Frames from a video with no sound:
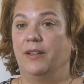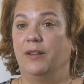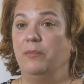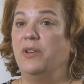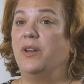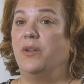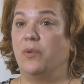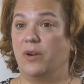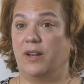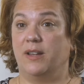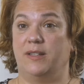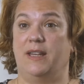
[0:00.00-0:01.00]
Community
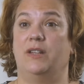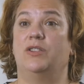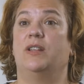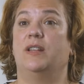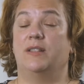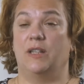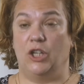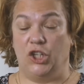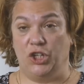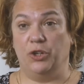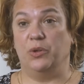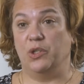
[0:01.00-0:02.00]
organization is a
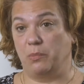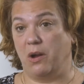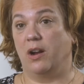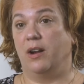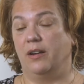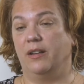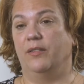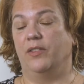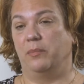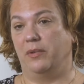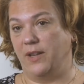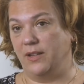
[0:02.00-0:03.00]
huge part of
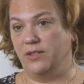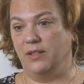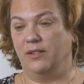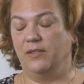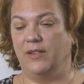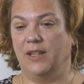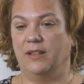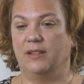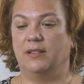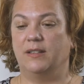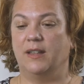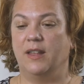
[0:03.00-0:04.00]
the prevention
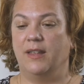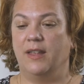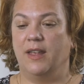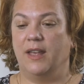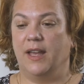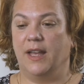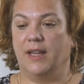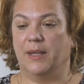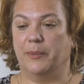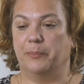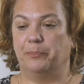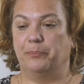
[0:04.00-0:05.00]
field.
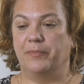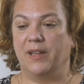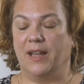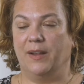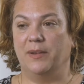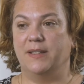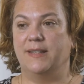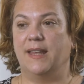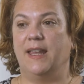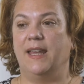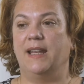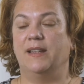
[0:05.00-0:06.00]
I would say it